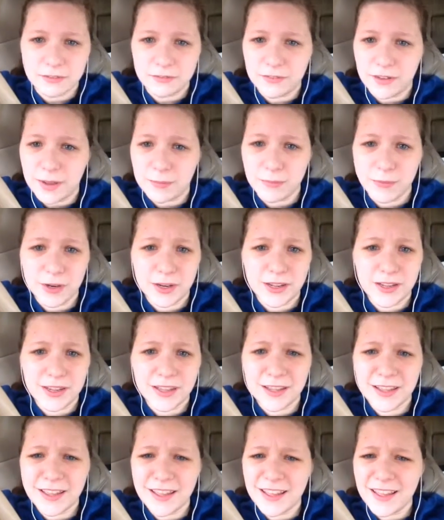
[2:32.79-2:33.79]
If I'm
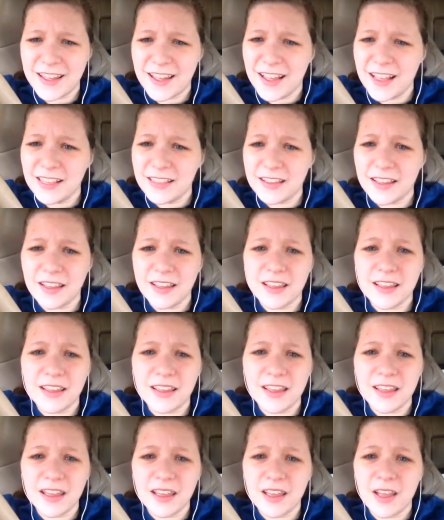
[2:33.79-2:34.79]

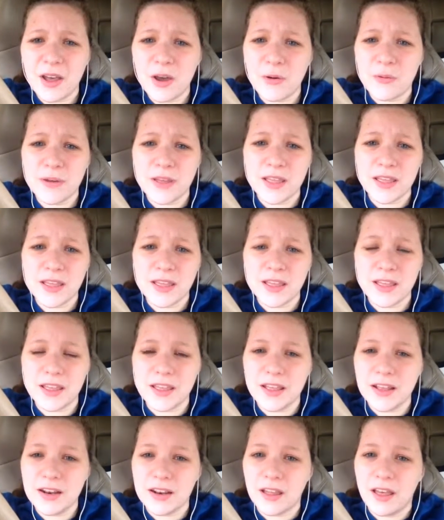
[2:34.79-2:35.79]
really
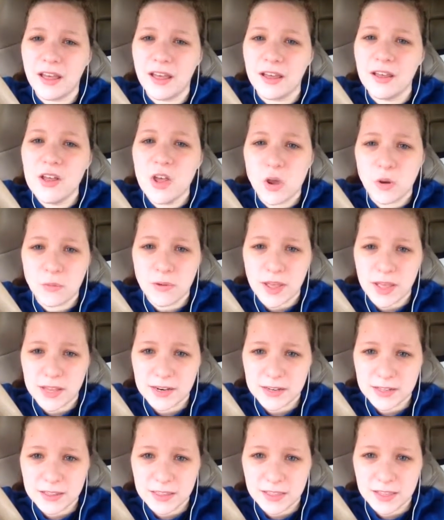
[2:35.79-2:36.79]
a winner,
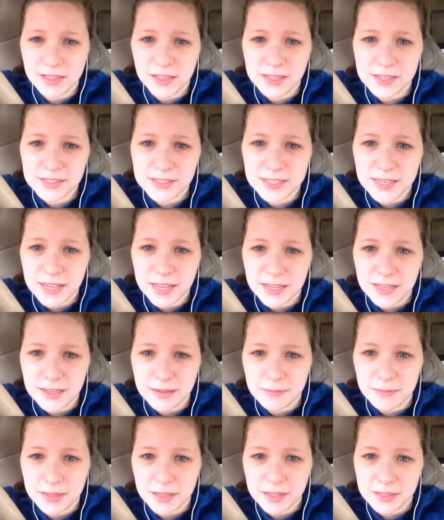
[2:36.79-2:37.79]
where did these
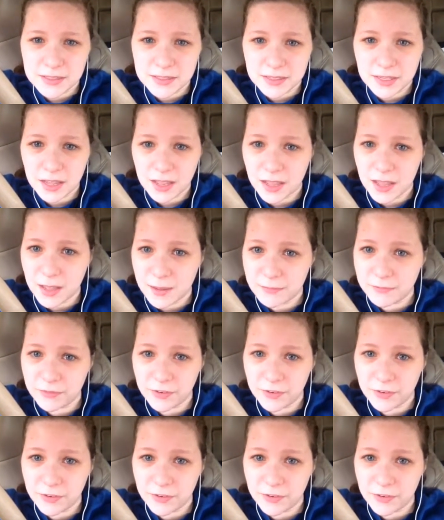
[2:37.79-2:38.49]
demons come